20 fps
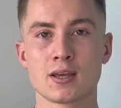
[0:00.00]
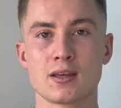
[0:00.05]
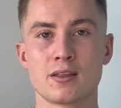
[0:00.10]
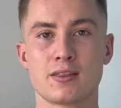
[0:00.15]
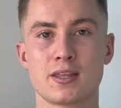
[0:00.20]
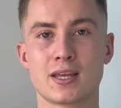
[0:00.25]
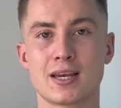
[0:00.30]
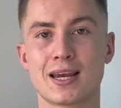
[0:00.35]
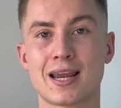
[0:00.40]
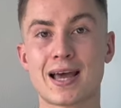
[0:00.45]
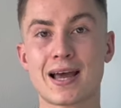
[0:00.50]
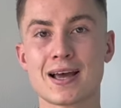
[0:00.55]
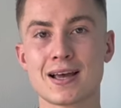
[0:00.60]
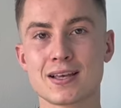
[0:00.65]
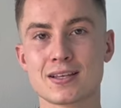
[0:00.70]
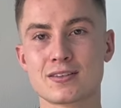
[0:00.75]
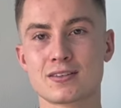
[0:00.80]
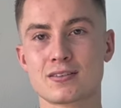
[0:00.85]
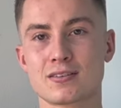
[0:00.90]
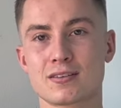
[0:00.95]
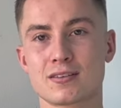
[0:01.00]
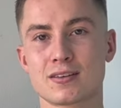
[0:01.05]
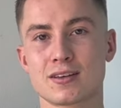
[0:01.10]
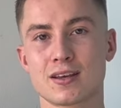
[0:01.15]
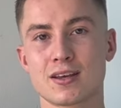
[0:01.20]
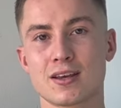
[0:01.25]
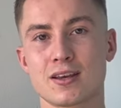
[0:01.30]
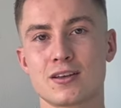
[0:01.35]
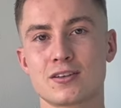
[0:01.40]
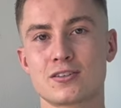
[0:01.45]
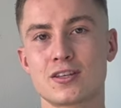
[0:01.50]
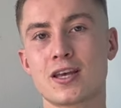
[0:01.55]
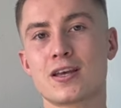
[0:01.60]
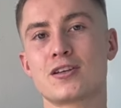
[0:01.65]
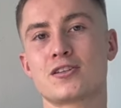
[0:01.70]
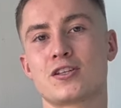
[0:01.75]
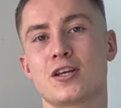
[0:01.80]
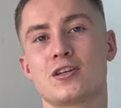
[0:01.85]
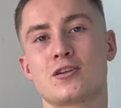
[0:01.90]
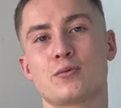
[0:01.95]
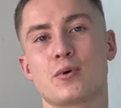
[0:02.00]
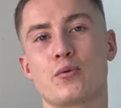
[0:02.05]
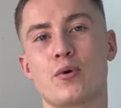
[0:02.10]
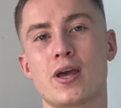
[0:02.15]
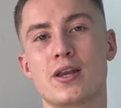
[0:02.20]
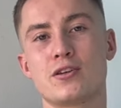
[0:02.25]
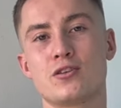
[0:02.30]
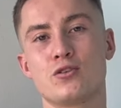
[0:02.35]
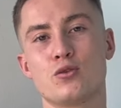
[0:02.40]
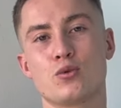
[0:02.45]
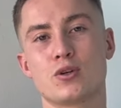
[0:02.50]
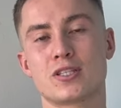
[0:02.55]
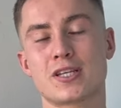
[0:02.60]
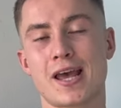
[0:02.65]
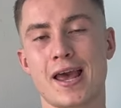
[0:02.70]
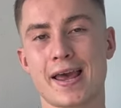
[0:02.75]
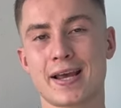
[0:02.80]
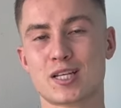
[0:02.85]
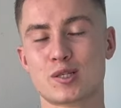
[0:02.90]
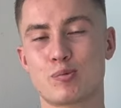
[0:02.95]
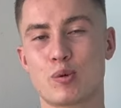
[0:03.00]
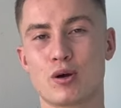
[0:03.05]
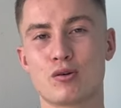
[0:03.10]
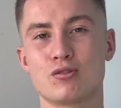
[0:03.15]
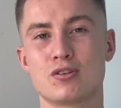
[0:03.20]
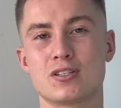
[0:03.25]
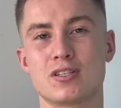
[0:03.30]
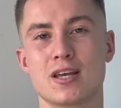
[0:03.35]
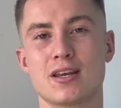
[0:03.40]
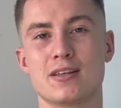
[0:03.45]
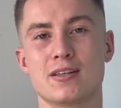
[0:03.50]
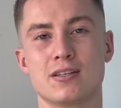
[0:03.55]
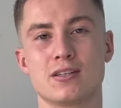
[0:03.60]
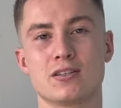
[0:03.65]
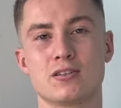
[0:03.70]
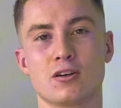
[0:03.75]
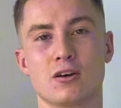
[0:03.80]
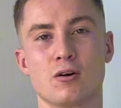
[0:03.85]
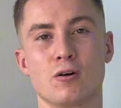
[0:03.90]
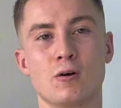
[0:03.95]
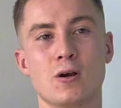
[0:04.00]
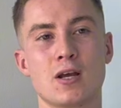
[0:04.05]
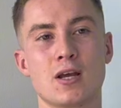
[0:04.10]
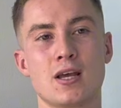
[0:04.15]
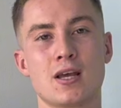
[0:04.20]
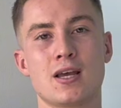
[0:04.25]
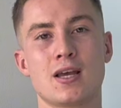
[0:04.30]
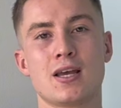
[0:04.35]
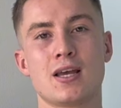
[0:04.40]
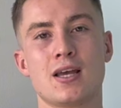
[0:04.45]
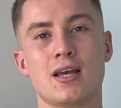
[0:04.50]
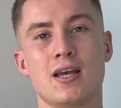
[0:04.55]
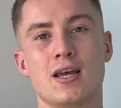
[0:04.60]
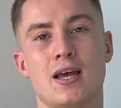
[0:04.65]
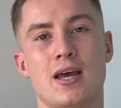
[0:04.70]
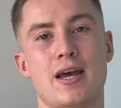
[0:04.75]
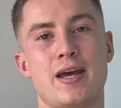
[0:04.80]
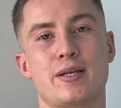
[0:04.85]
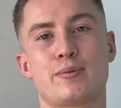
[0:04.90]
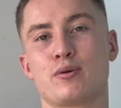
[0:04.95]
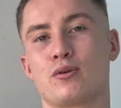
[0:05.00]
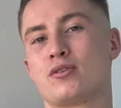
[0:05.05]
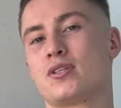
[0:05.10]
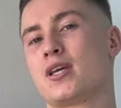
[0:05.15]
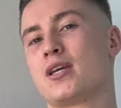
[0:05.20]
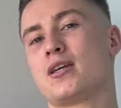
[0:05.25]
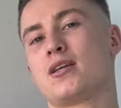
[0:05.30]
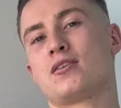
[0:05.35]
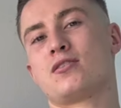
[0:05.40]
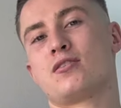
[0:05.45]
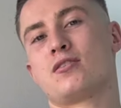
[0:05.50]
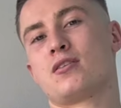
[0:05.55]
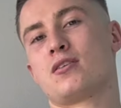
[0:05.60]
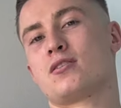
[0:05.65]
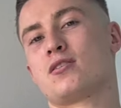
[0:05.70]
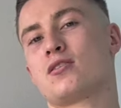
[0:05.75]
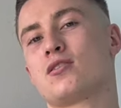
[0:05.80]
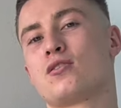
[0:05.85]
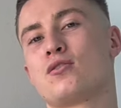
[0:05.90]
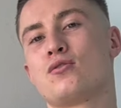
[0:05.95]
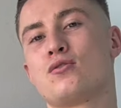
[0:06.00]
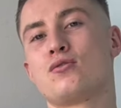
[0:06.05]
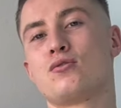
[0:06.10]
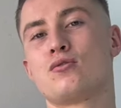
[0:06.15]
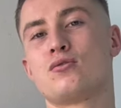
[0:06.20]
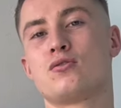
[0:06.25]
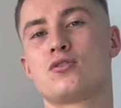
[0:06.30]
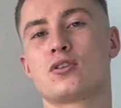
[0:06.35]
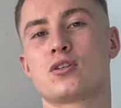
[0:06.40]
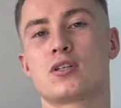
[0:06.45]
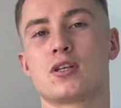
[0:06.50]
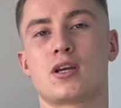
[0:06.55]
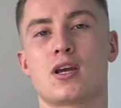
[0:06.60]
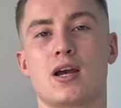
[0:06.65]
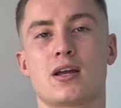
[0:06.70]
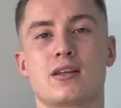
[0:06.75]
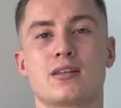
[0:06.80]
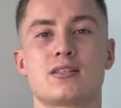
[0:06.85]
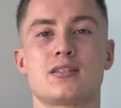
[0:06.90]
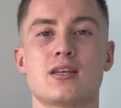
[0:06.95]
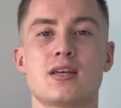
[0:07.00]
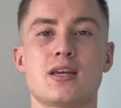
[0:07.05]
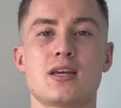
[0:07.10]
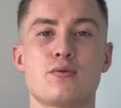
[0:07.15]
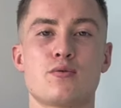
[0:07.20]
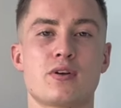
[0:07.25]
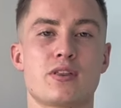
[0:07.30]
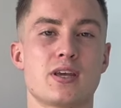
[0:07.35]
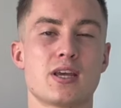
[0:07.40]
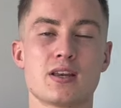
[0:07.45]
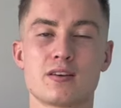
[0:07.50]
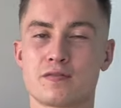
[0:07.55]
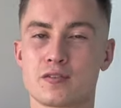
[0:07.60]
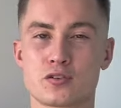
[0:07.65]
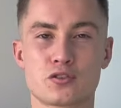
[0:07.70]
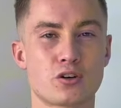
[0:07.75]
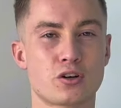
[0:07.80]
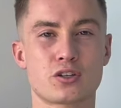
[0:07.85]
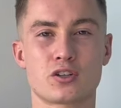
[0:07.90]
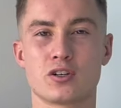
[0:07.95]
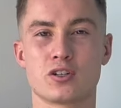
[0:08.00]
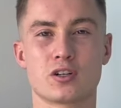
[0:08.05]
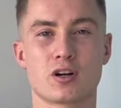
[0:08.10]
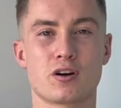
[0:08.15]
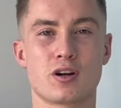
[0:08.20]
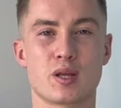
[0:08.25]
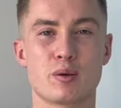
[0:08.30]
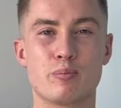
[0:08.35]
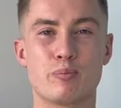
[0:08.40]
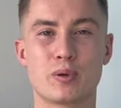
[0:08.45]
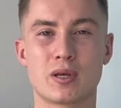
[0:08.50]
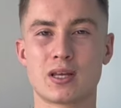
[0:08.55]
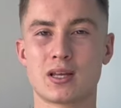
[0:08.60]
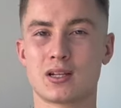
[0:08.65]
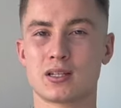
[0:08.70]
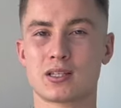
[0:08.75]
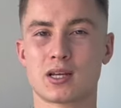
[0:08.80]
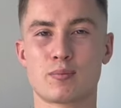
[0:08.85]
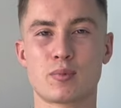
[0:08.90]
The last sales center we went to was Expo City. So Expo City is this huge kind of city where the infrastructure is already built.